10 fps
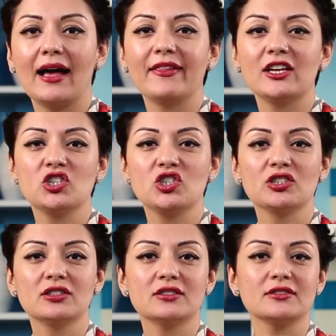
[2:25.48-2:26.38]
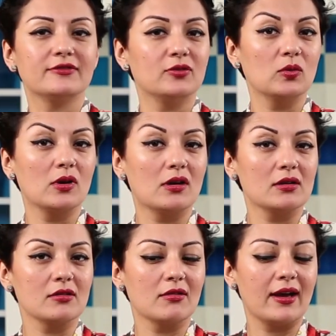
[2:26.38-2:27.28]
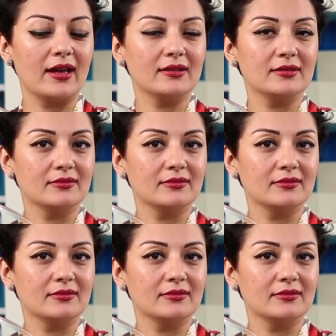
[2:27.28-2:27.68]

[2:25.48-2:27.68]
and they shouldn't fall on your head.